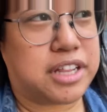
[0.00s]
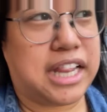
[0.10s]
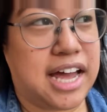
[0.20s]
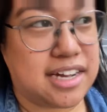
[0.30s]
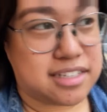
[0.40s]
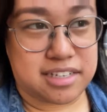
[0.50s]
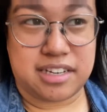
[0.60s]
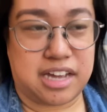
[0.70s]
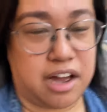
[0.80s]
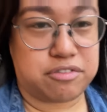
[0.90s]
for the last
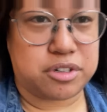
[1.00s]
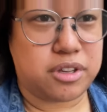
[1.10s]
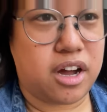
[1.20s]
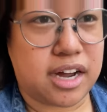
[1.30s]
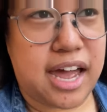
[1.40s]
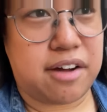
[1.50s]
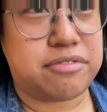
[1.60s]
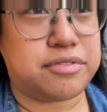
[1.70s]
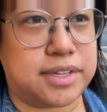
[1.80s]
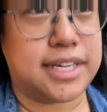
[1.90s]
however long I have
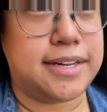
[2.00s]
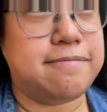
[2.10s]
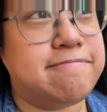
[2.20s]
with it.